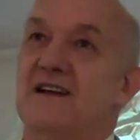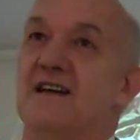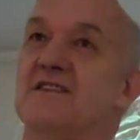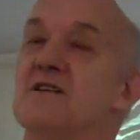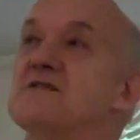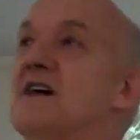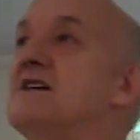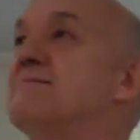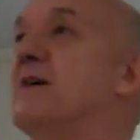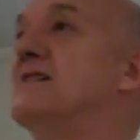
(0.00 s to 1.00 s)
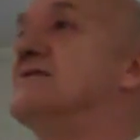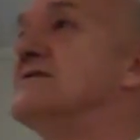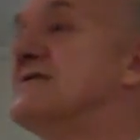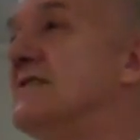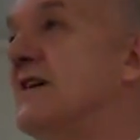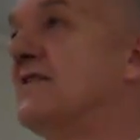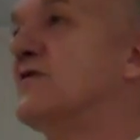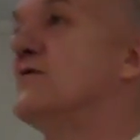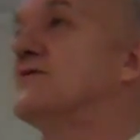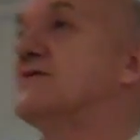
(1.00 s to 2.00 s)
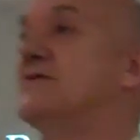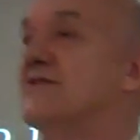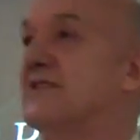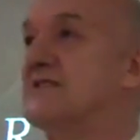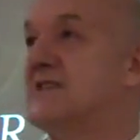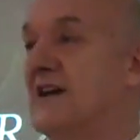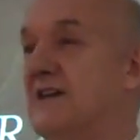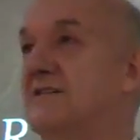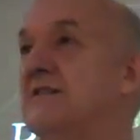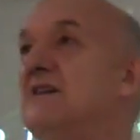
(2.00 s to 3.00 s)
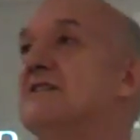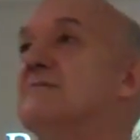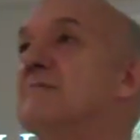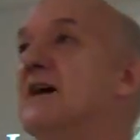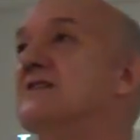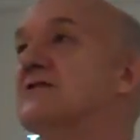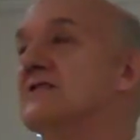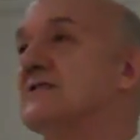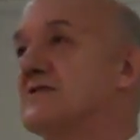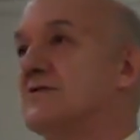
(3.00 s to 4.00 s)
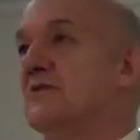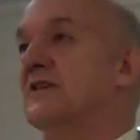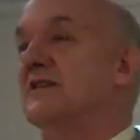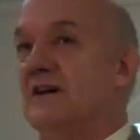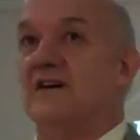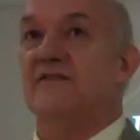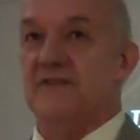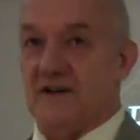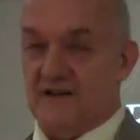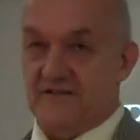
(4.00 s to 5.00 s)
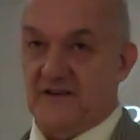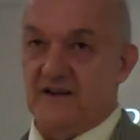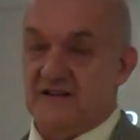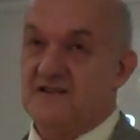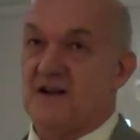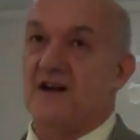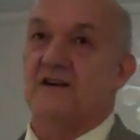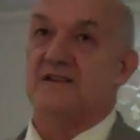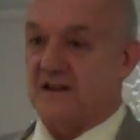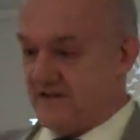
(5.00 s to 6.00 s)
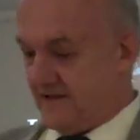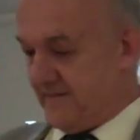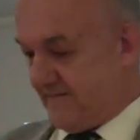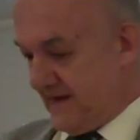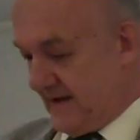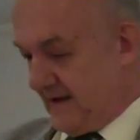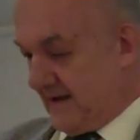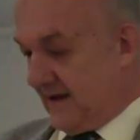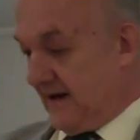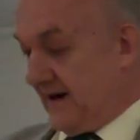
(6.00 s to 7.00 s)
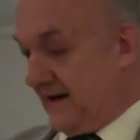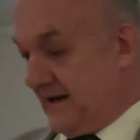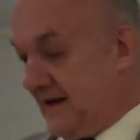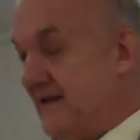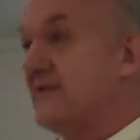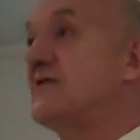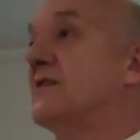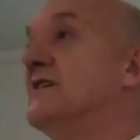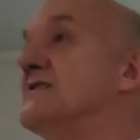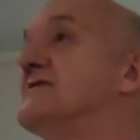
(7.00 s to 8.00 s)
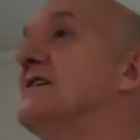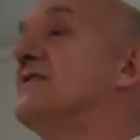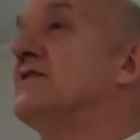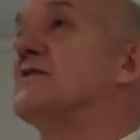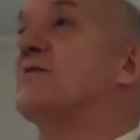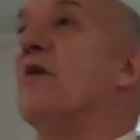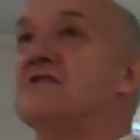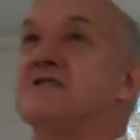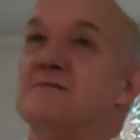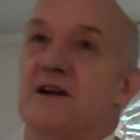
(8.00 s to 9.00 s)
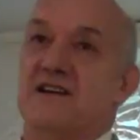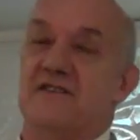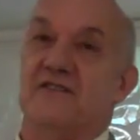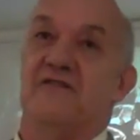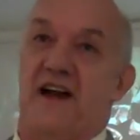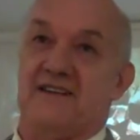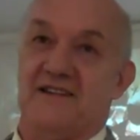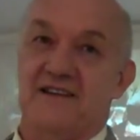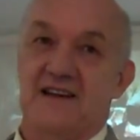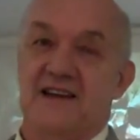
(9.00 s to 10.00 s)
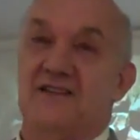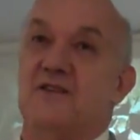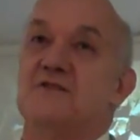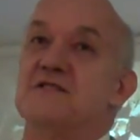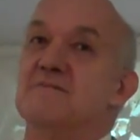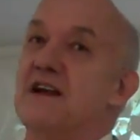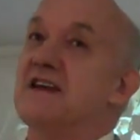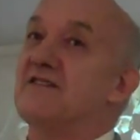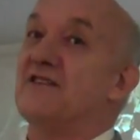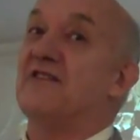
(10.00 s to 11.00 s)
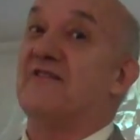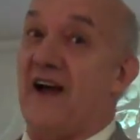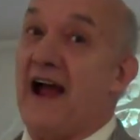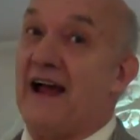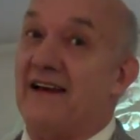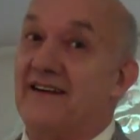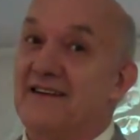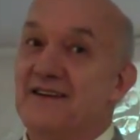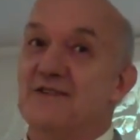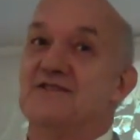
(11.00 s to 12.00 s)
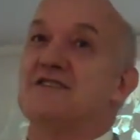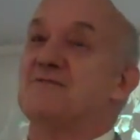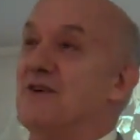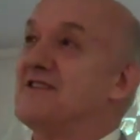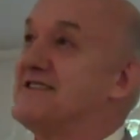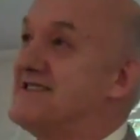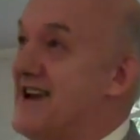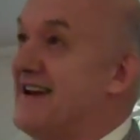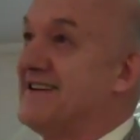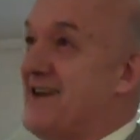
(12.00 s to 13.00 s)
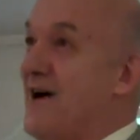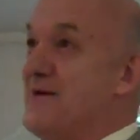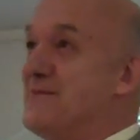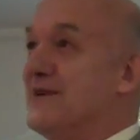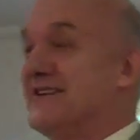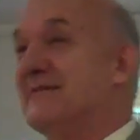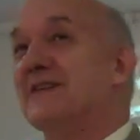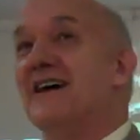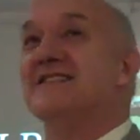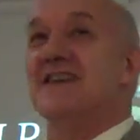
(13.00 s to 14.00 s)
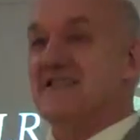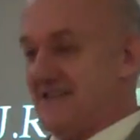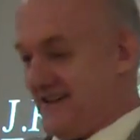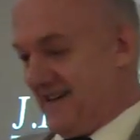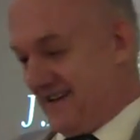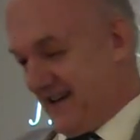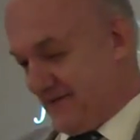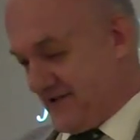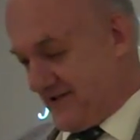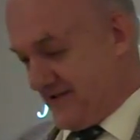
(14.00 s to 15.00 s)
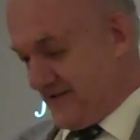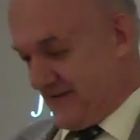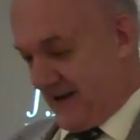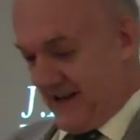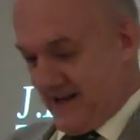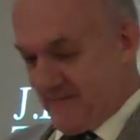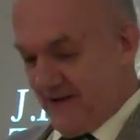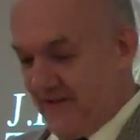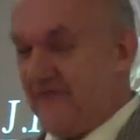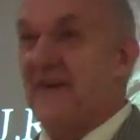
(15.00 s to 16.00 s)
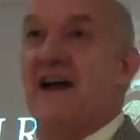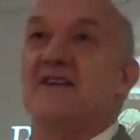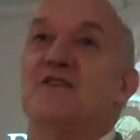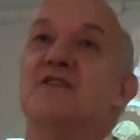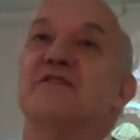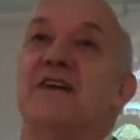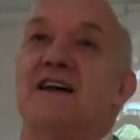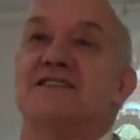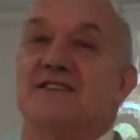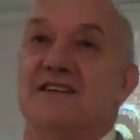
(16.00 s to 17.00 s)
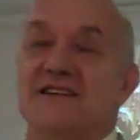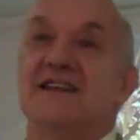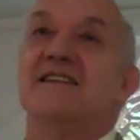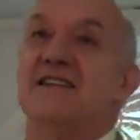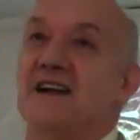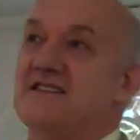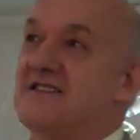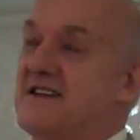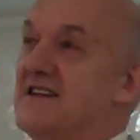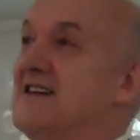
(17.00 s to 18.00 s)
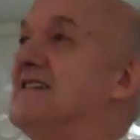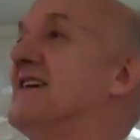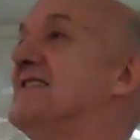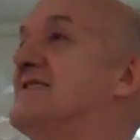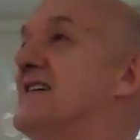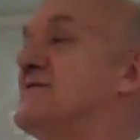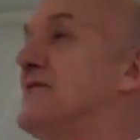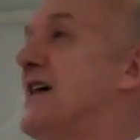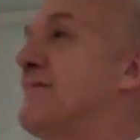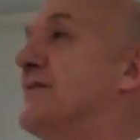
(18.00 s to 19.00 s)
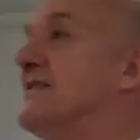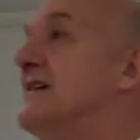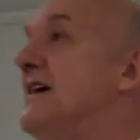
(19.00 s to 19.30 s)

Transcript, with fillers: And those 8 pages are thought to have contained the major story of the Sigurd legend. Tolkien incidentally thought it wasn't a medieval vandal, he thought it was a medieval fan who just wanted to take it home with him, and I dare say that was true as well. But fan or vandal, that's what happened.